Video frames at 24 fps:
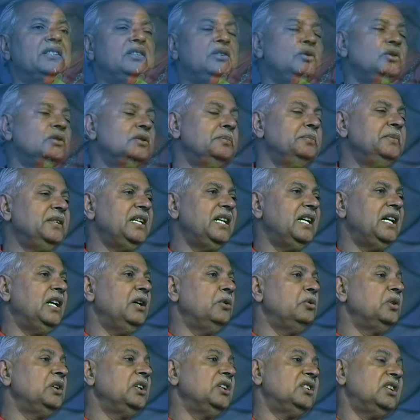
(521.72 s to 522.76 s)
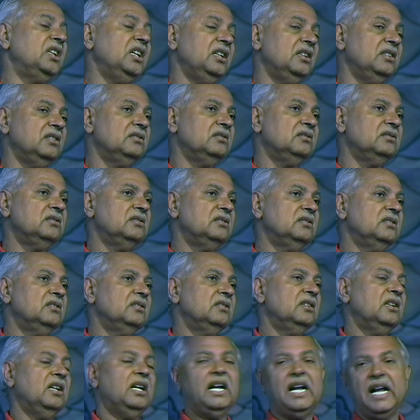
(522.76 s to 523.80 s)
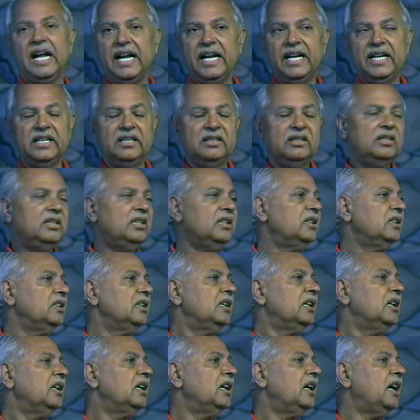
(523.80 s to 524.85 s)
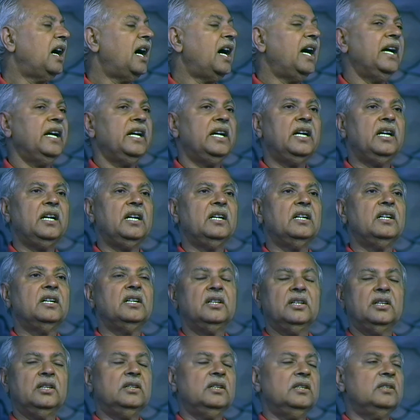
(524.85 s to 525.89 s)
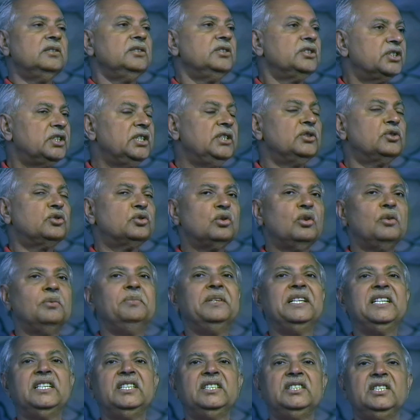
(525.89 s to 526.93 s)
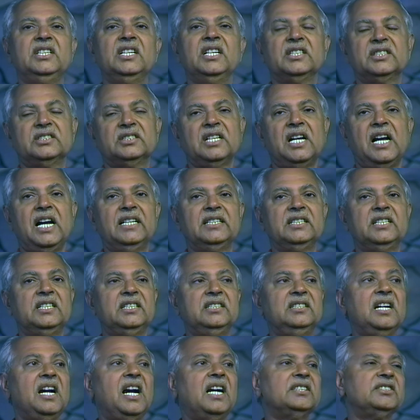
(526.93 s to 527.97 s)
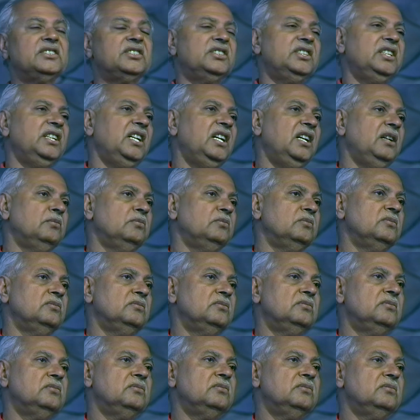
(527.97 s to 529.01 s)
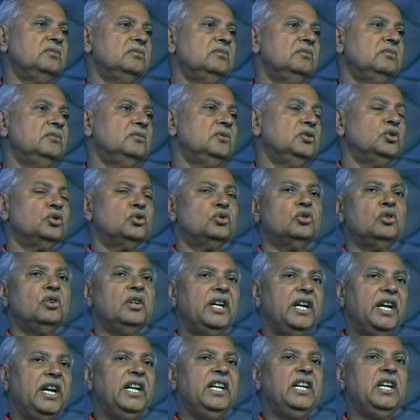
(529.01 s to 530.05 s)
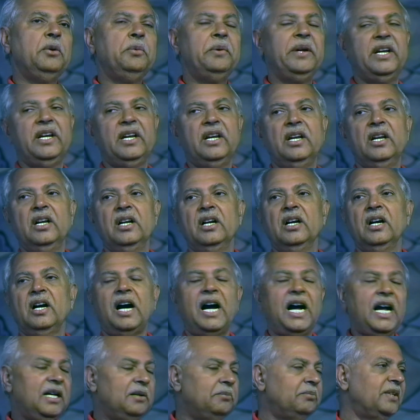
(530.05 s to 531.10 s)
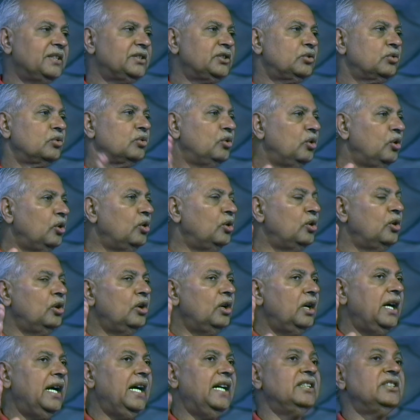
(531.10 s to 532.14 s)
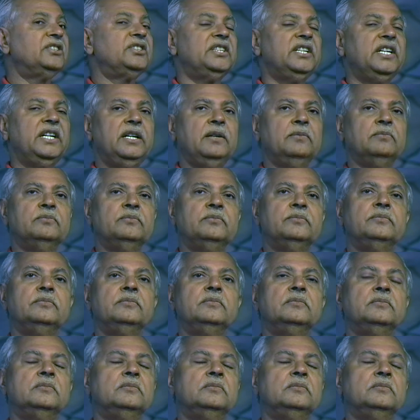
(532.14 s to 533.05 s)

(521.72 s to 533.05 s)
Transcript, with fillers: gives me everything, and I, since so many years I did not see him. So anyway, I must go and see him.